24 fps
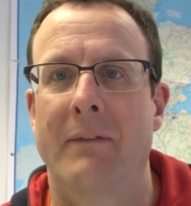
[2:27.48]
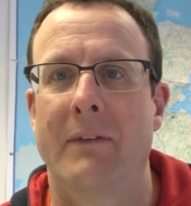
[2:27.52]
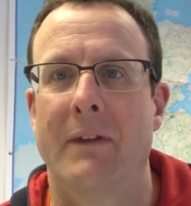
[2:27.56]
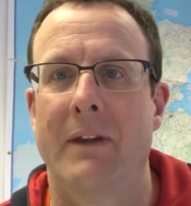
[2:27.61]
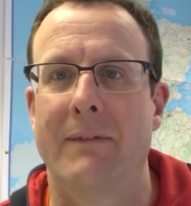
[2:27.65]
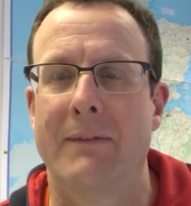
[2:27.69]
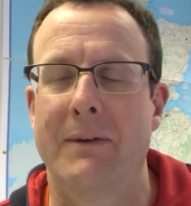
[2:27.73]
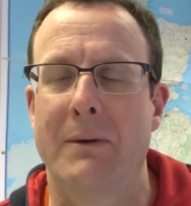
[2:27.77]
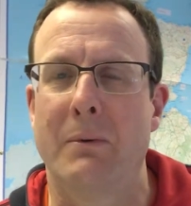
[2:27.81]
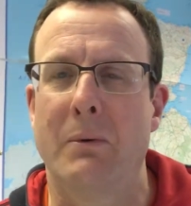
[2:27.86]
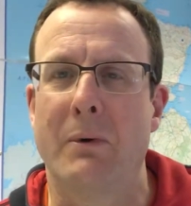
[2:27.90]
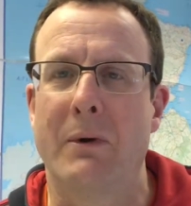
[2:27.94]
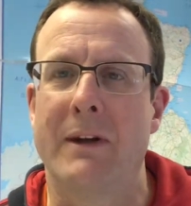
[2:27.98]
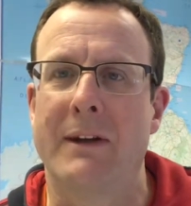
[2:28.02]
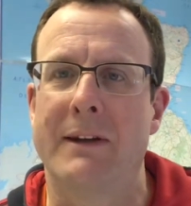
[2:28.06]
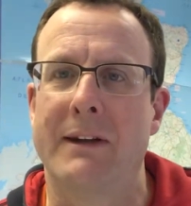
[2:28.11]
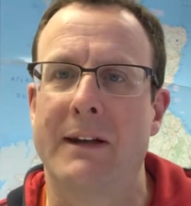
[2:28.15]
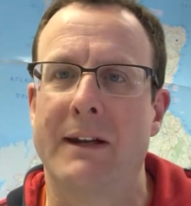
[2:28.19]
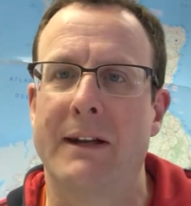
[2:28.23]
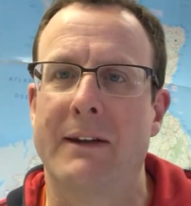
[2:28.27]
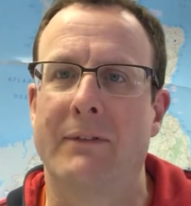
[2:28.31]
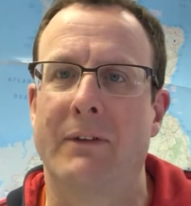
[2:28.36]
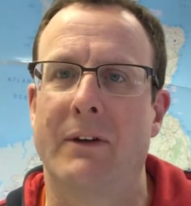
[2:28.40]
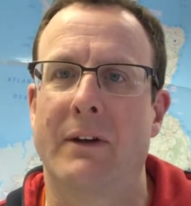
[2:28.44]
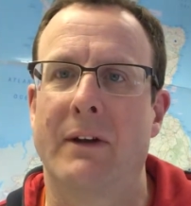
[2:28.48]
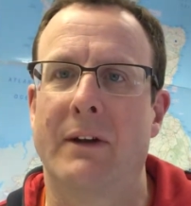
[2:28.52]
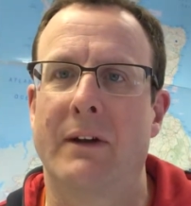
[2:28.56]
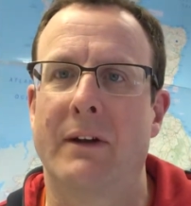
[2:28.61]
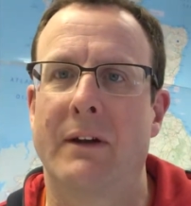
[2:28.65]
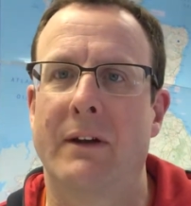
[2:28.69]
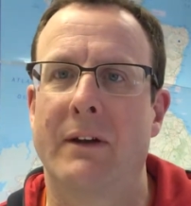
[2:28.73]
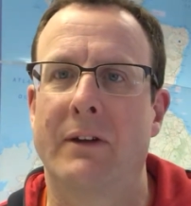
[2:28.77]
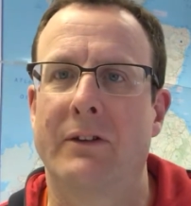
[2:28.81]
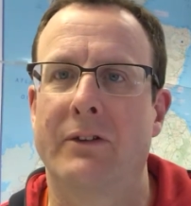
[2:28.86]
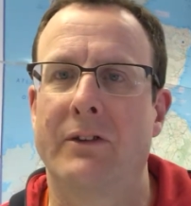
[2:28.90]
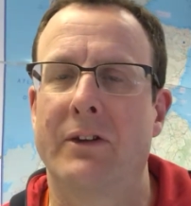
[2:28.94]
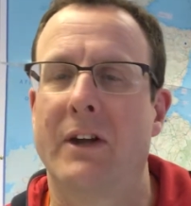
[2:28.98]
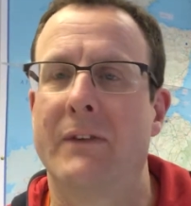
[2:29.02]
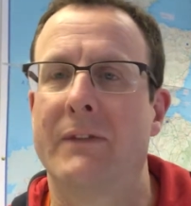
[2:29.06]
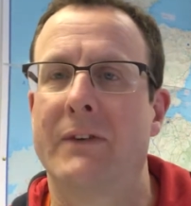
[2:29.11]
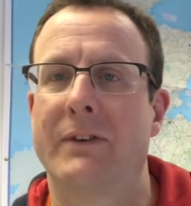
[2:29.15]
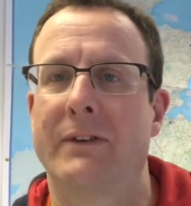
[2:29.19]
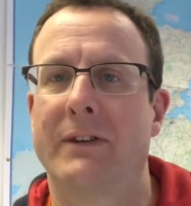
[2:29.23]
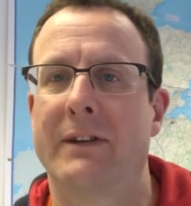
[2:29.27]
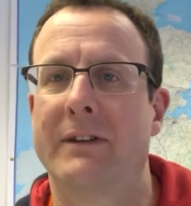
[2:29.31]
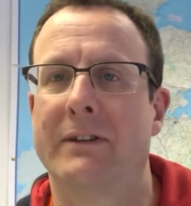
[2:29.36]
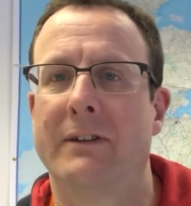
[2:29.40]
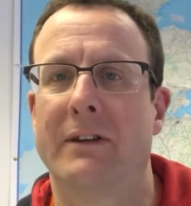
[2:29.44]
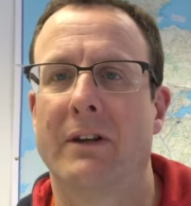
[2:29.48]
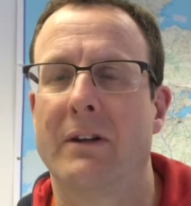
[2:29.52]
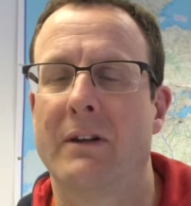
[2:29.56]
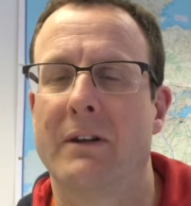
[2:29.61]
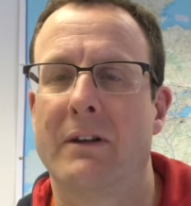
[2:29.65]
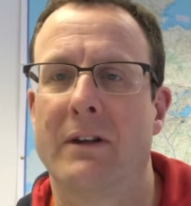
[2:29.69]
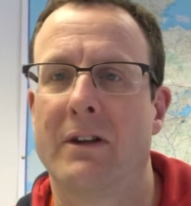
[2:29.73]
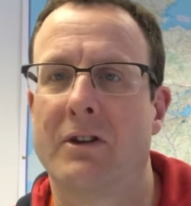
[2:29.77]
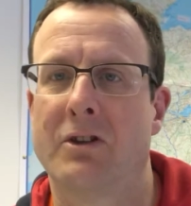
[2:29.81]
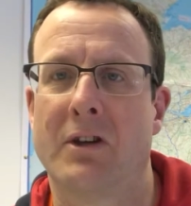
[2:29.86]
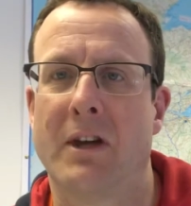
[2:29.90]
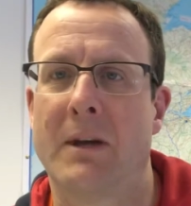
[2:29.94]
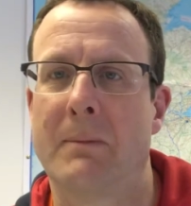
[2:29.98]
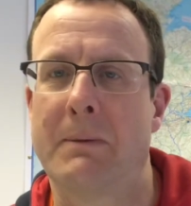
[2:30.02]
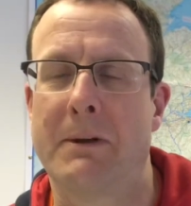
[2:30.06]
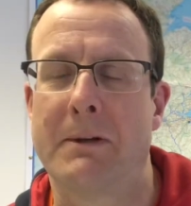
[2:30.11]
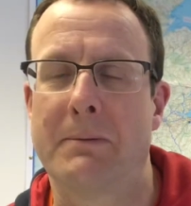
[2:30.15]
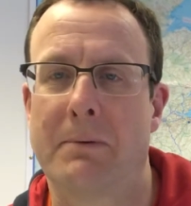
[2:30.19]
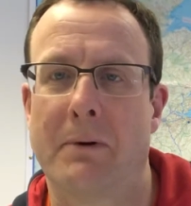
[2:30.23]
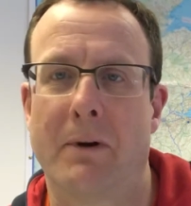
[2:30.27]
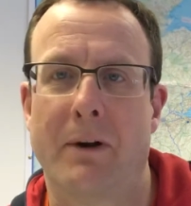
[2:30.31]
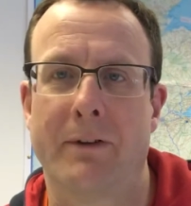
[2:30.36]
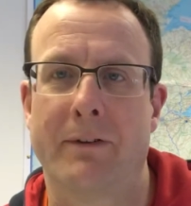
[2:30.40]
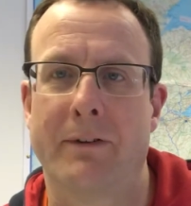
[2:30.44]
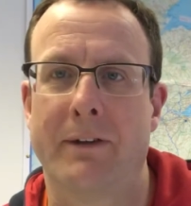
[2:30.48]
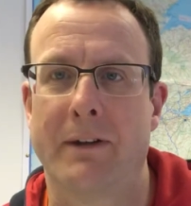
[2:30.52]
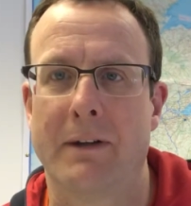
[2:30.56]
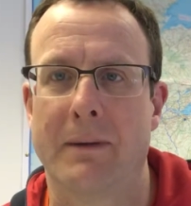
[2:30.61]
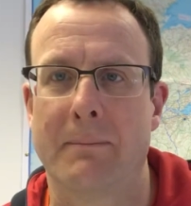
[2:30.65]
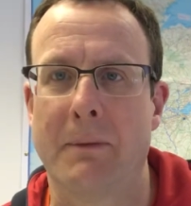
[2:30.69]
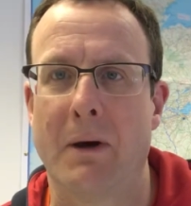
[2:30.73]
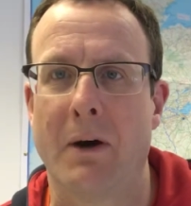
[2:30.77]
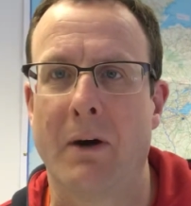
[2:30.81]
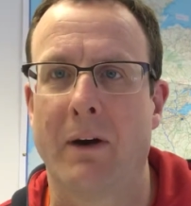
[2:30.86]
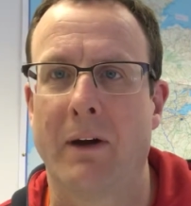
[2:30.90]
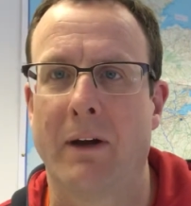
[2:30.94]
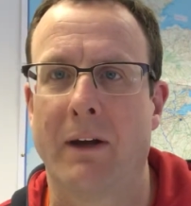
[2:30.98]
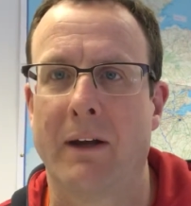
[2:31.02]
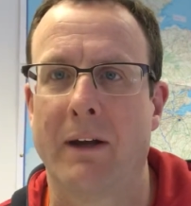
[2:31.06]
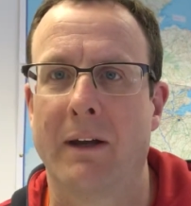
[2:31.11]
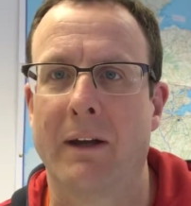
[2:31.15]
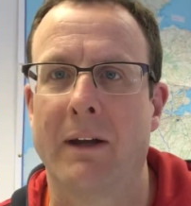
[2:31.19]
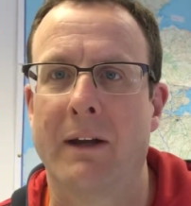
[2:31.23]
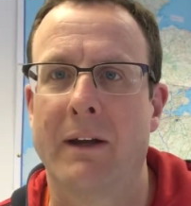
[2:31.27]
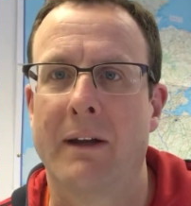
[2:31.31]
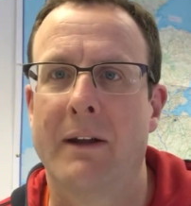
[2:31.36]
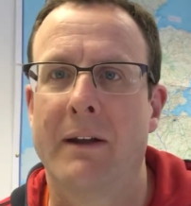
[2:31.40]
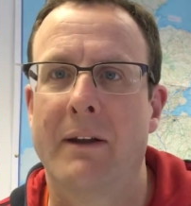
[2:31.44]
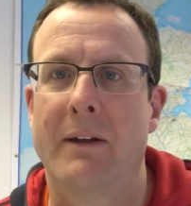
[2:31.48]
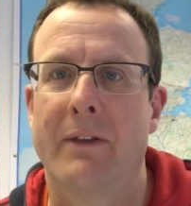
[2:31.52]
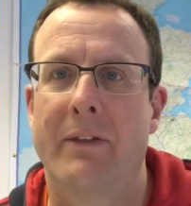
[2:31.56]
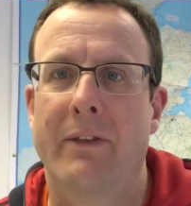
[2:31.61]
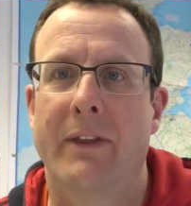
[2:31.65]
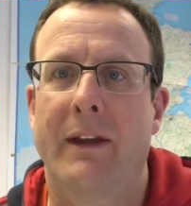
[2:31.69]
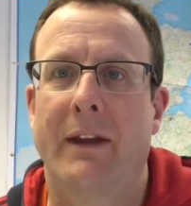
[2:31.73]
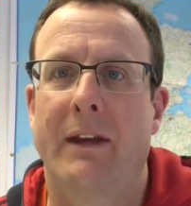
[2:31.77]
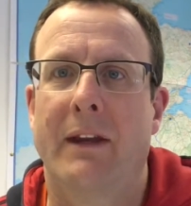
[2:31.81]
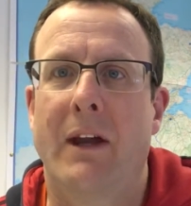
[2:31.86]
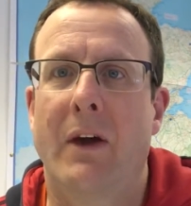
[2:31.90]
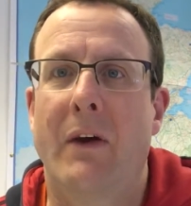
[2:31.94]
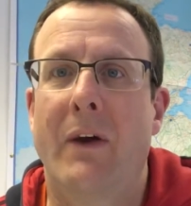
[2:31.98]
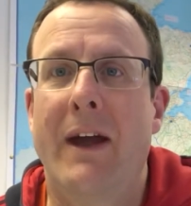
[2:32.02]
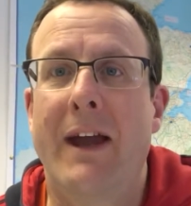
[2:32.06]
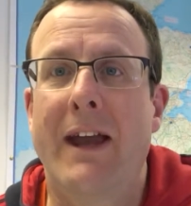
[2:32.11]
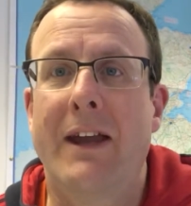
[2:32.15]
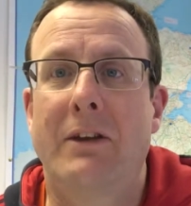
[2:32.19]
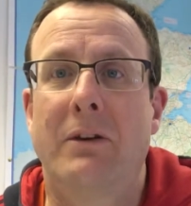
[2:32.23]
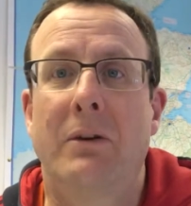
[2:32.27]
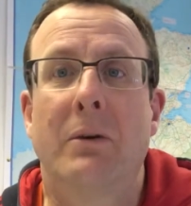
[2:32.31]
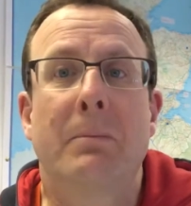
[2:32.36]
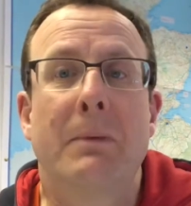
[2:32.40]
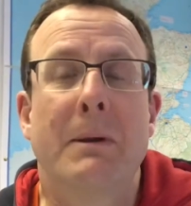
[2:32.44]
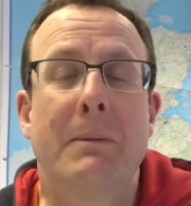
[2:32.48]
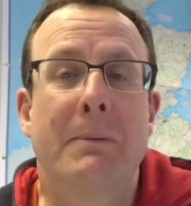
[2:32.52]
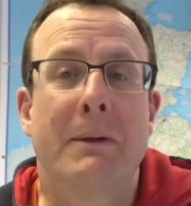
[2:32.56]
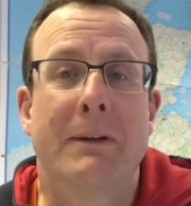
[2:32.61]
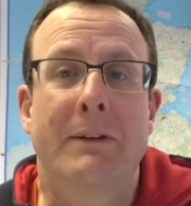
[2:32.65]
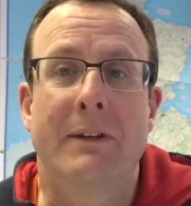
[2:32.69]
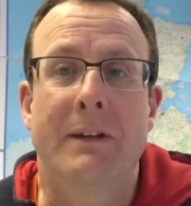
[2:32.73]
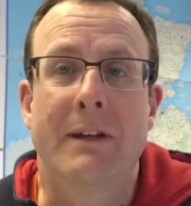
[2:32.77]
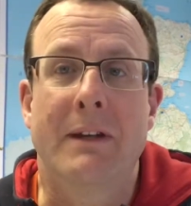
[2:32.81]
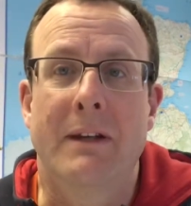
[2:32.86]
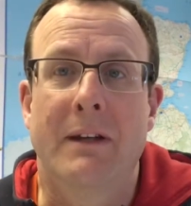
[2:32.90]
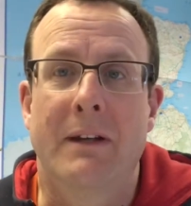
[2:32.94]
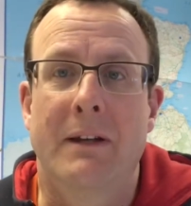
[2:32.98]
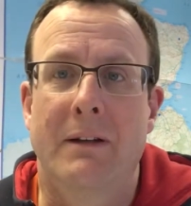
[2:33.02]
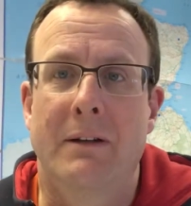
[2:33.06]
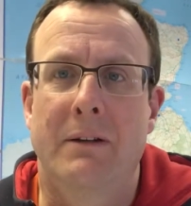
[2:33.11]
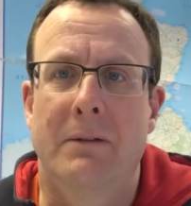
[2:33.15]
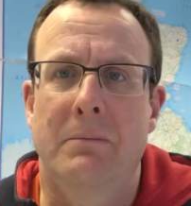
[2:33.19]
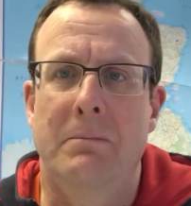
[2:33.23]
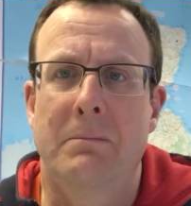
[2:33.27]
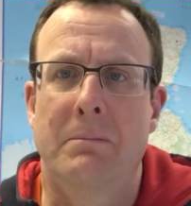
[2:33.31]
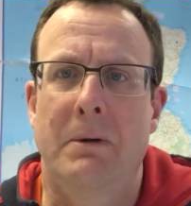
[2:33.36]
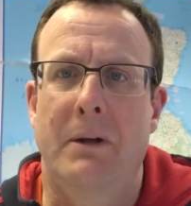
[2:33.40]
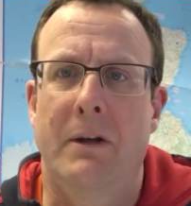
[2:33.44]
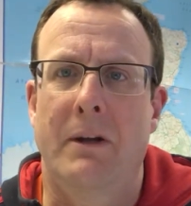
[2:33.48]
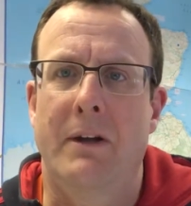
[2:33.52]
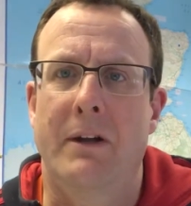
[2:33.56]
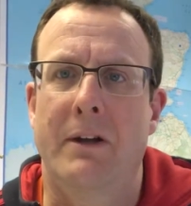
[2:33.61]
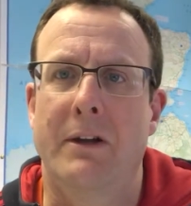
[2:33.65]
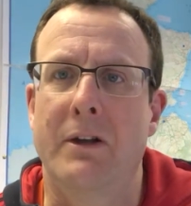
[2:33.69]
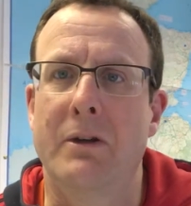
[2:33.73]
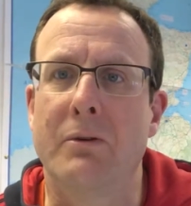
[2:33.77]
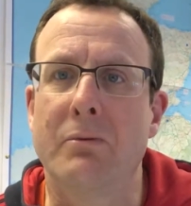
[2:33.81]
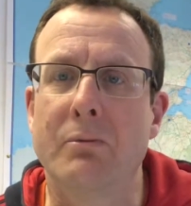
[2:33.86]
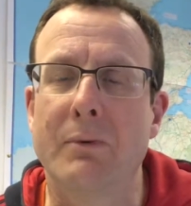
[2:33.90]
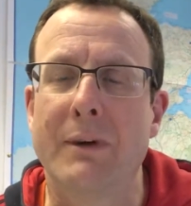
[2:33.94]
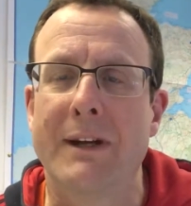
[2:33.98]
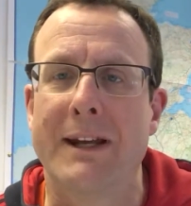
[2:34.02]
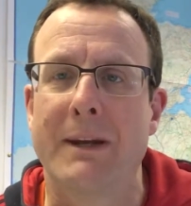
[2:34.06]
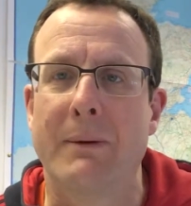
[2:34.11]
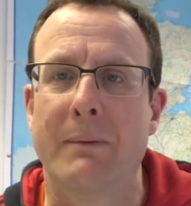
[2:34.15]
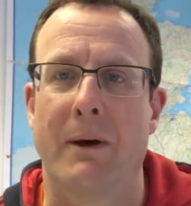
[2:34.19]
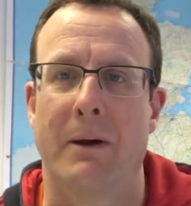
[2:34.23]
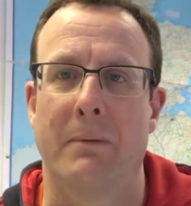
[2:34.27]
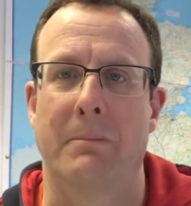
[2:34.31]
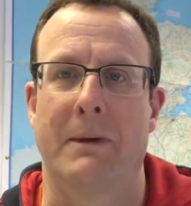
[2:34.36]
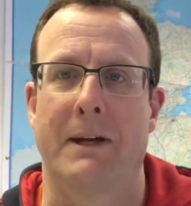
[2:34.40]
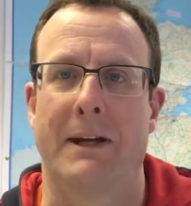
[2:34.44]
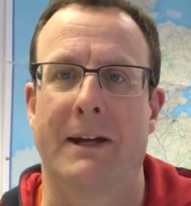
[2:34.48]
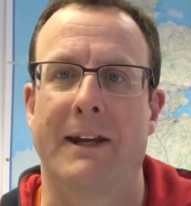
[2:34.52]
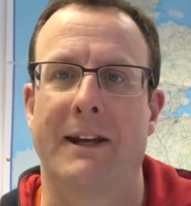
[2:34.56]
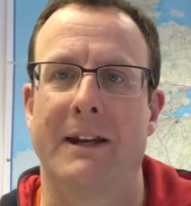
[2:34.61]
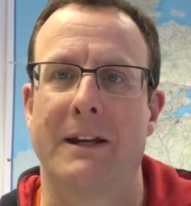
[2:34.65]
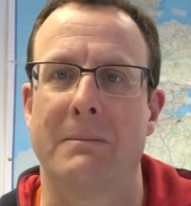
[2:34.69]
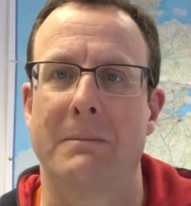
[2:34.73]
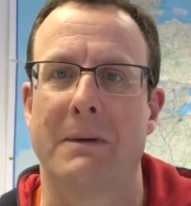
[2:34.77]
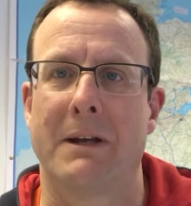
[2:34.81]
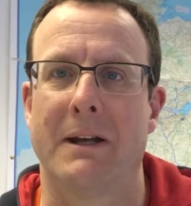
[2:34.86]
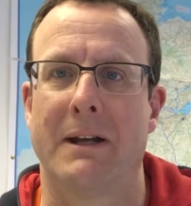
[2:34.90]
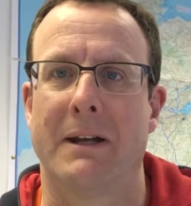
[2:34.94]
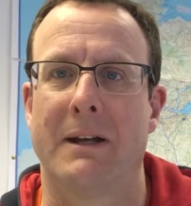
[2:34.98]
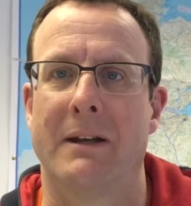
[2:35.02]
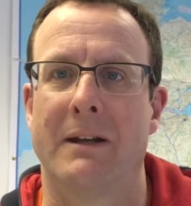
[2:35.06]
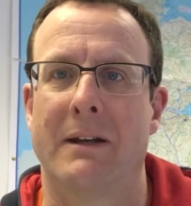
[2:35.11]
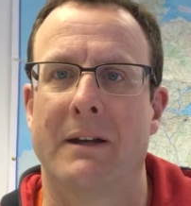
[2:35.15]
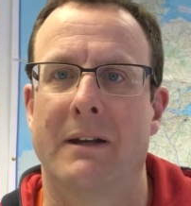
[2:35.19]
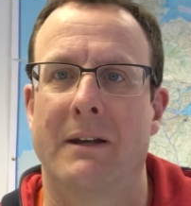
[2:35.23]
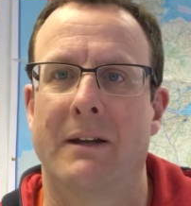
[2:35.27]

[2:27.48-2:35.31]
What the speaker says: if you want to deliver services at the cheapest price in the market, then go ahead. You'll be busy, but you really won't make any money.